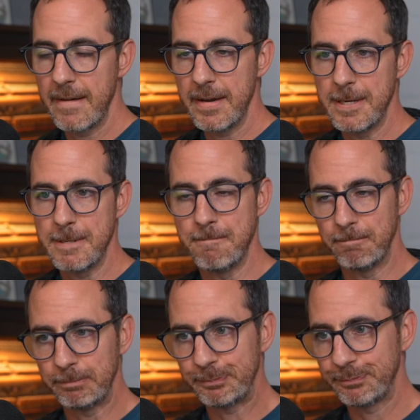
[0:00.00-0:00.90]
There
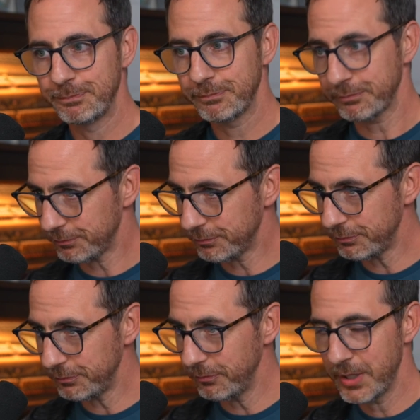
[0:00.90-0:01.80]

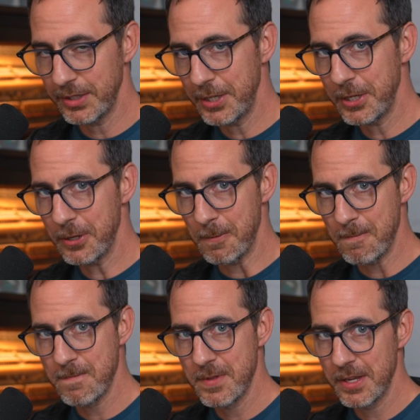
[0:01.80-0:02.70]
you go.
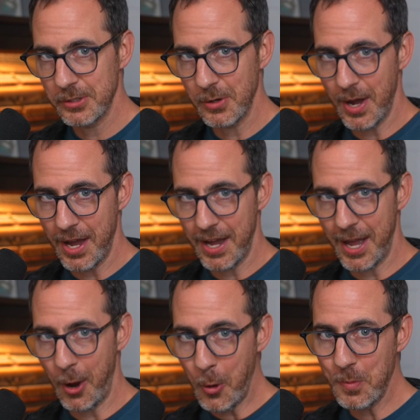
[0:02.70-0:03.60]
So I
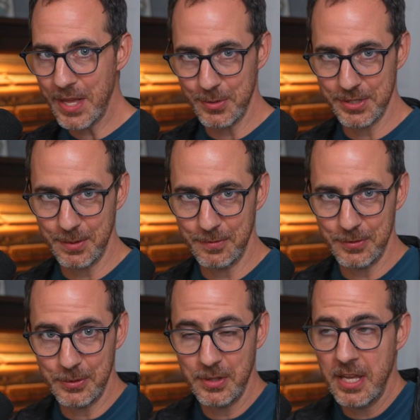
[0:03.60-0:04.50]
hope that was
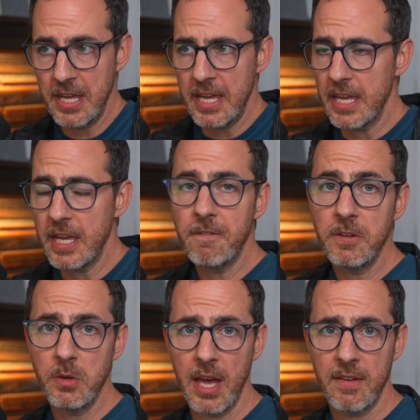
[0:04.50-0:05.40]
helpful. If
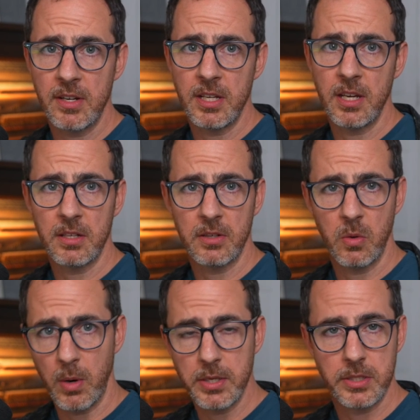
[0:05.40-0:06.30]
you have any other
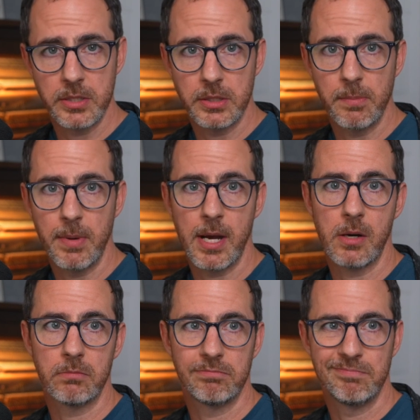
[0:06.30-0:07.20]
questions
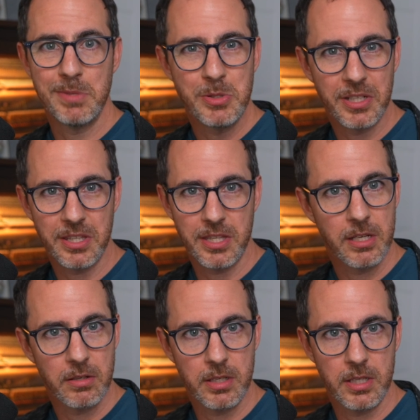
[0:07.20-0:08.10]
about music
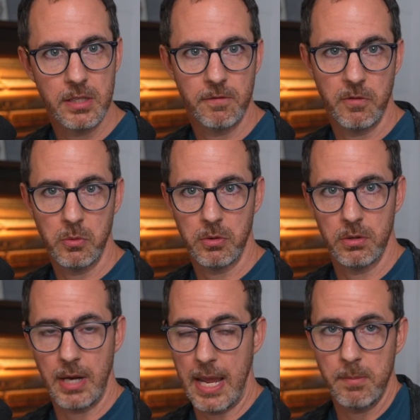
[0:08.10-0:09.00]
theory
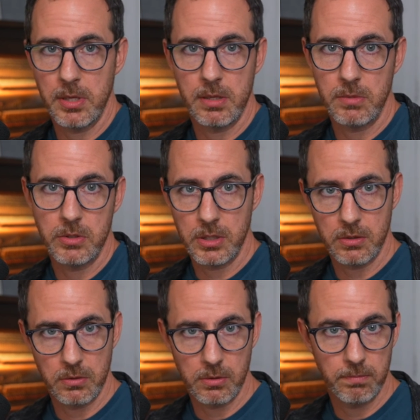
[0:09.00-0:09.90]
for ambient music
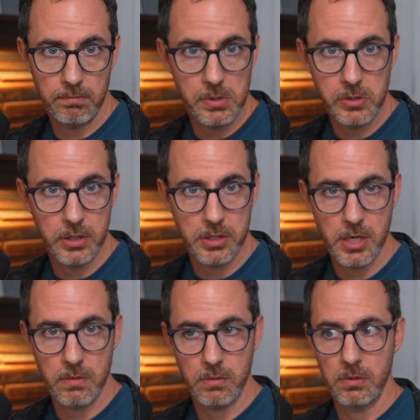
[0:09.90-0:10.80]
or music in
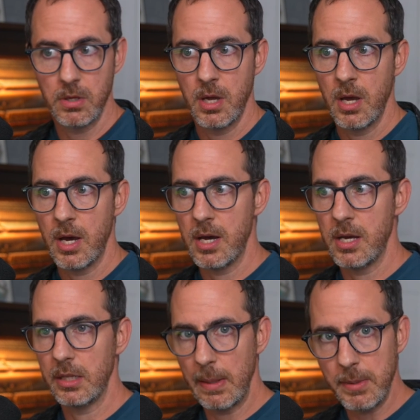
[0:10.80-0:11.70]
general,
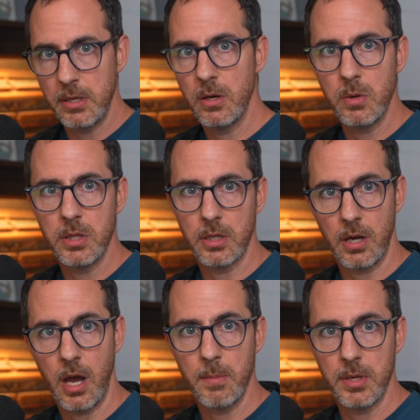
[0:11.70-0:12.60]
let me know in the
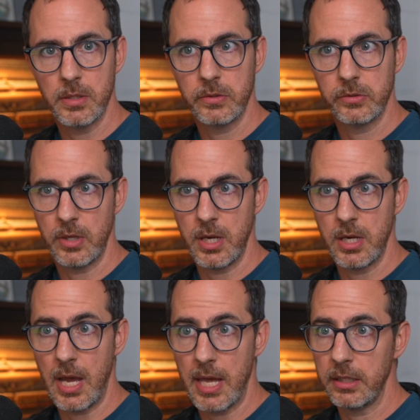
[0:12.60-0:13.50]
comments,
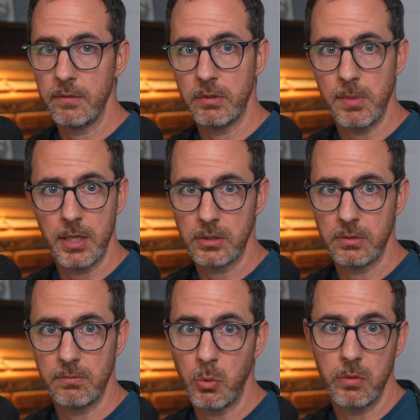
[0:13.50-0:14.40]
and I'd love to make
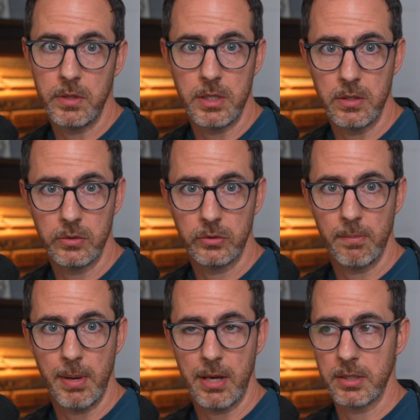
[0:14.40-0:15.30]
some more videos
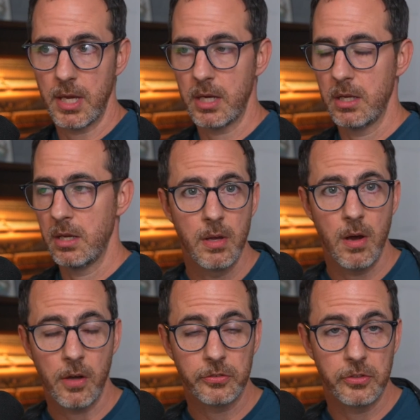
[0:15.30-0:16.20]
about that.
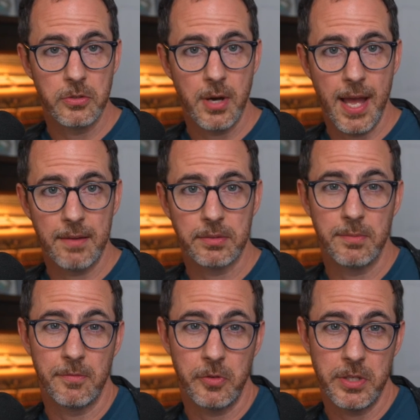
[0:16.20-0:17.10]
Also, I have
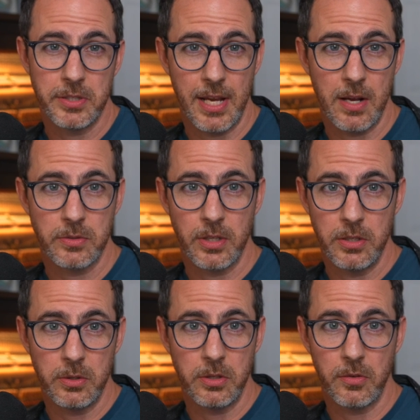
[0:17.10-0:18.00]
some free sounds that
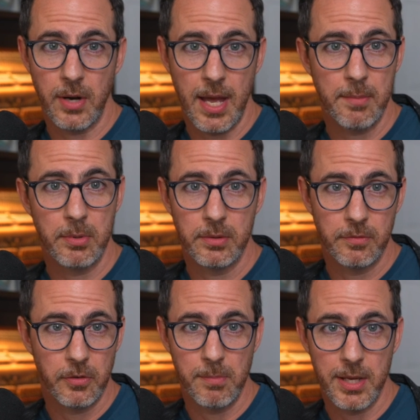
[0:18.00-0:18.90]
you can grab
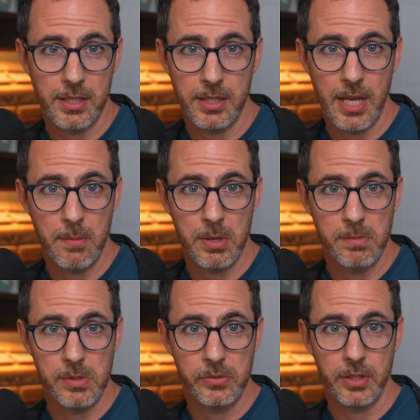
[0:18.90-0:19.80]
for making ambient
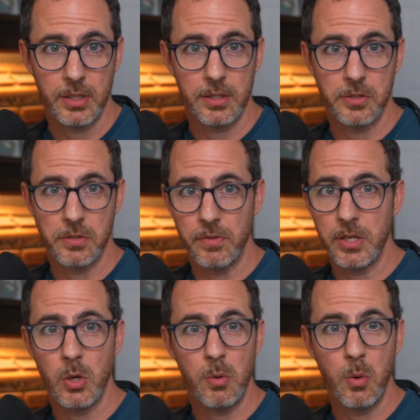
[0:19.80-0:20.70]
music. There's a
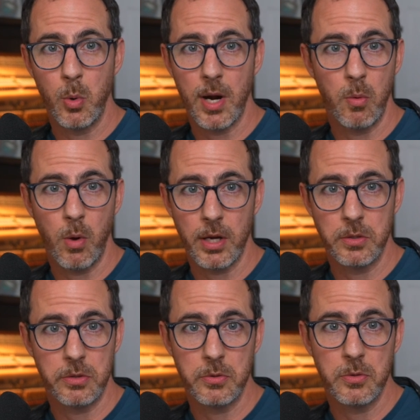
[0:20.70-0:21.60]
video where I walk
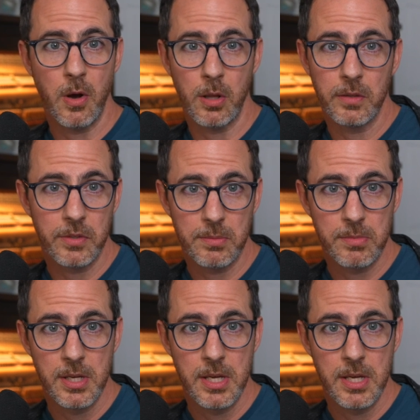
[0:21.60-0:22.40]
you through all of them.